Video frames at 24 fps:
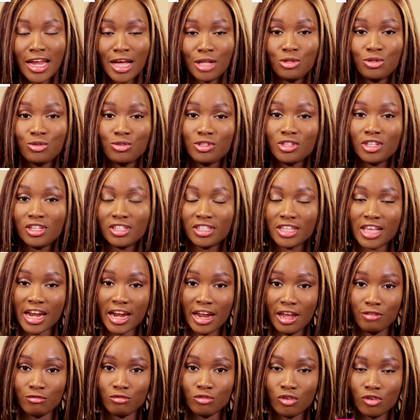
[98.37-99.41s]
are 2 things that are
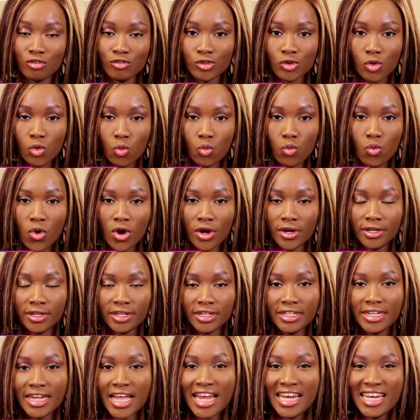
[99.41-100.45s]
involved. 1,
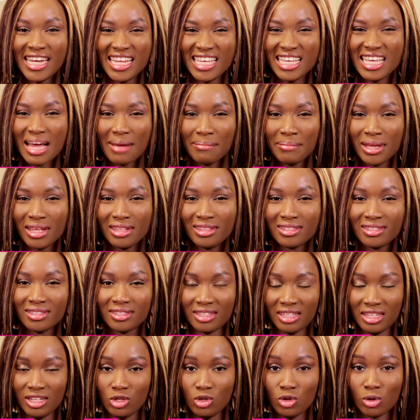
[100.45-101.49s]
there are ligaments
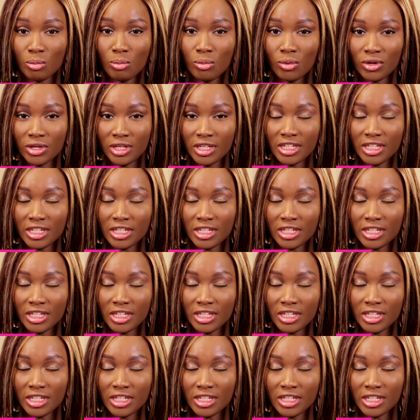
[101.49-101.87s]
in your body